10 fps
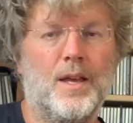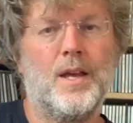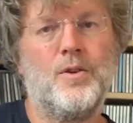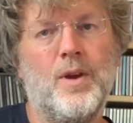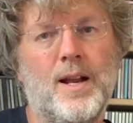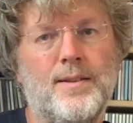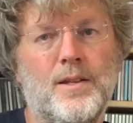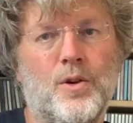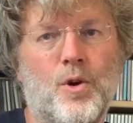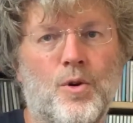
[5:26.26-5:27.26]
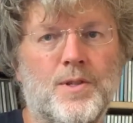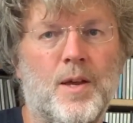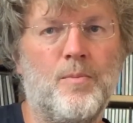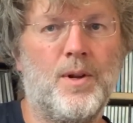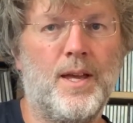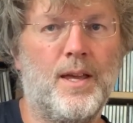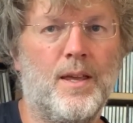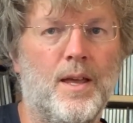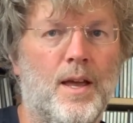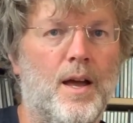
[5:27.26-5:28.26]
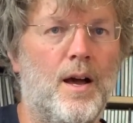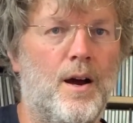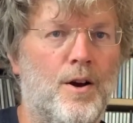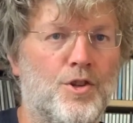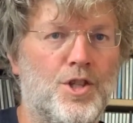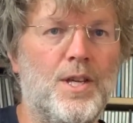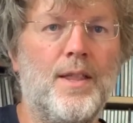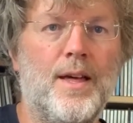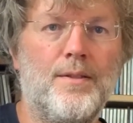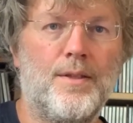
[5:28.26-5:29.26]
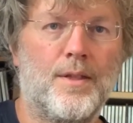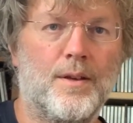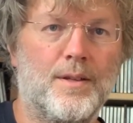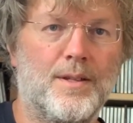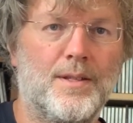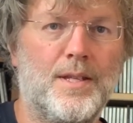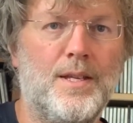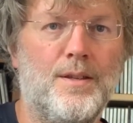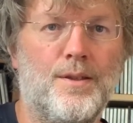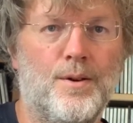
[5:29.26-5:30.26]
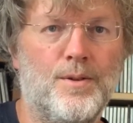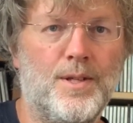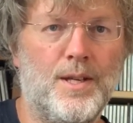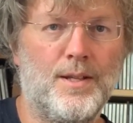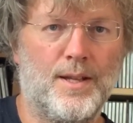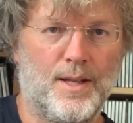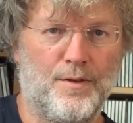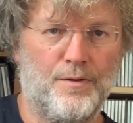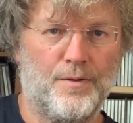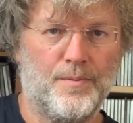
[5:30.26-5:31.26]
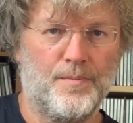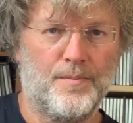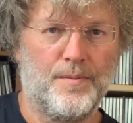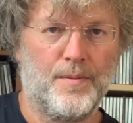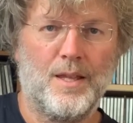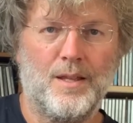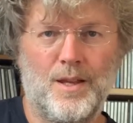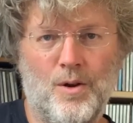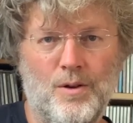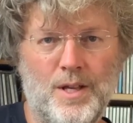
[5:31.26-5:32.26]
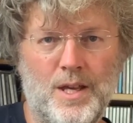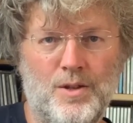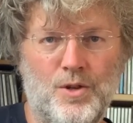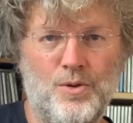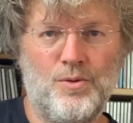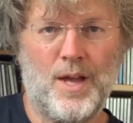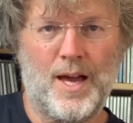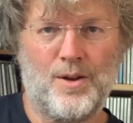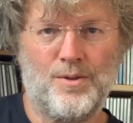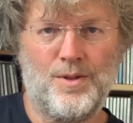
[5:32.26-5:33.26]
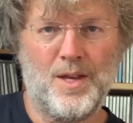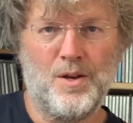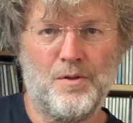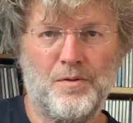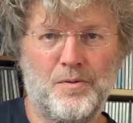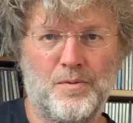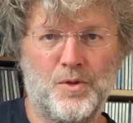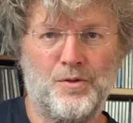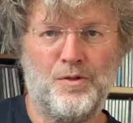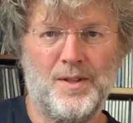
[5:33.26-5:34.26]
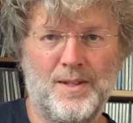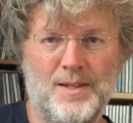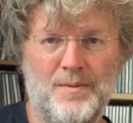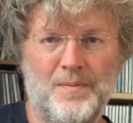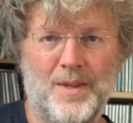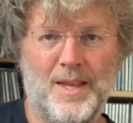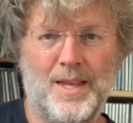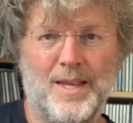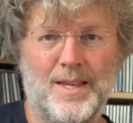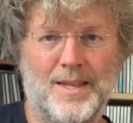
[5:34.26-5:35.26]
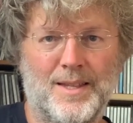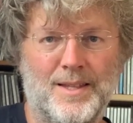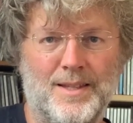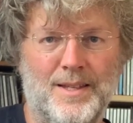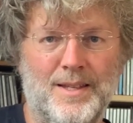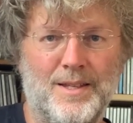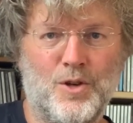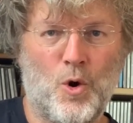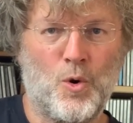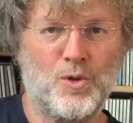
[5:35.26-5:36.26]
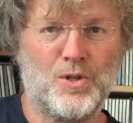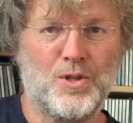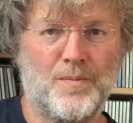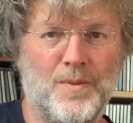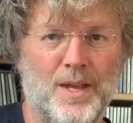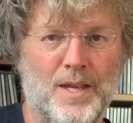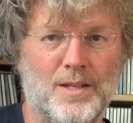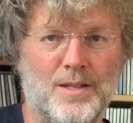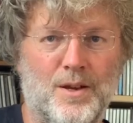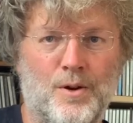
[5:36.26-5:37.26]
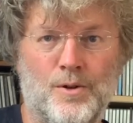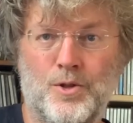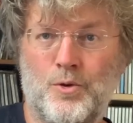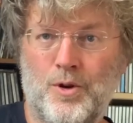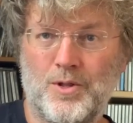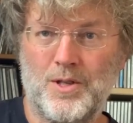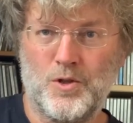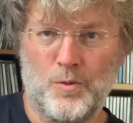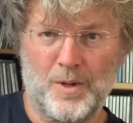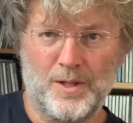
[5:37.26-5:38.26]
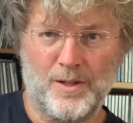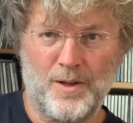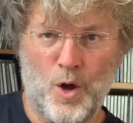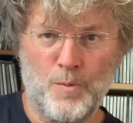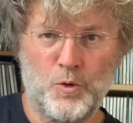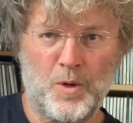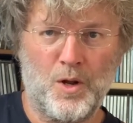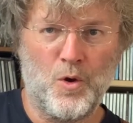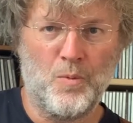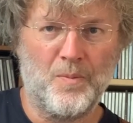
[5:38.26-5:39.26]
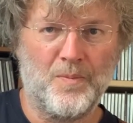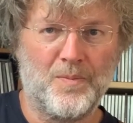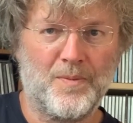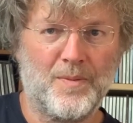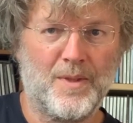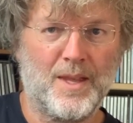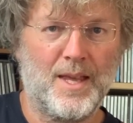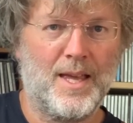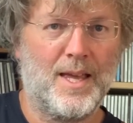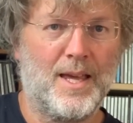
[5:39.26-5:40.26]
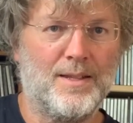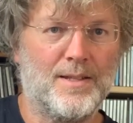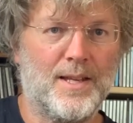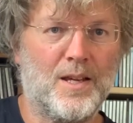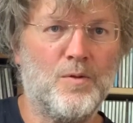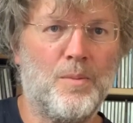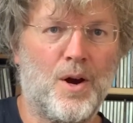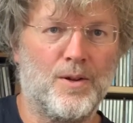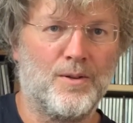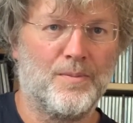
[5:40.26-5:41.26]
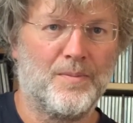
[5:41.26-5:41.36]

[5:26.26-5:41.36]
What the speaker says: In reality, the chords I'm playing are G9th, C13 and F. The only tune I could think of to fit in these chords is Earl Scruggs' instrumental Home Sweet Home. In the second part,